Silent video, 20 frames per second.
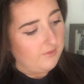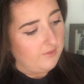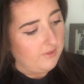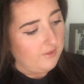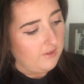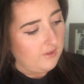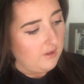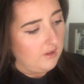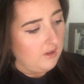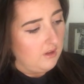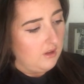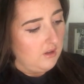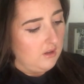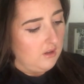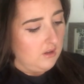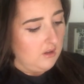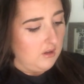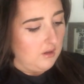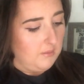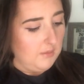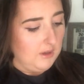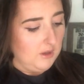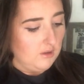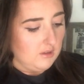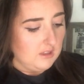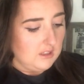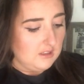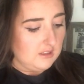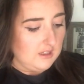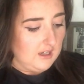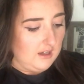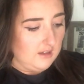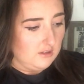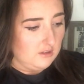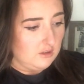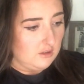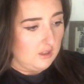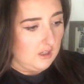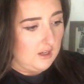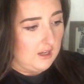Oh my god, this
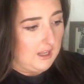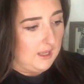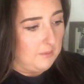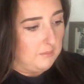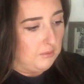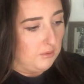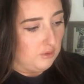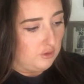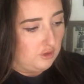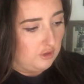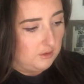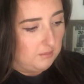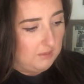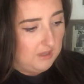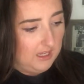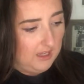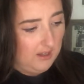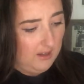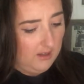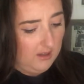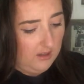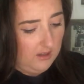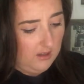calendar's going to, like, butcher me.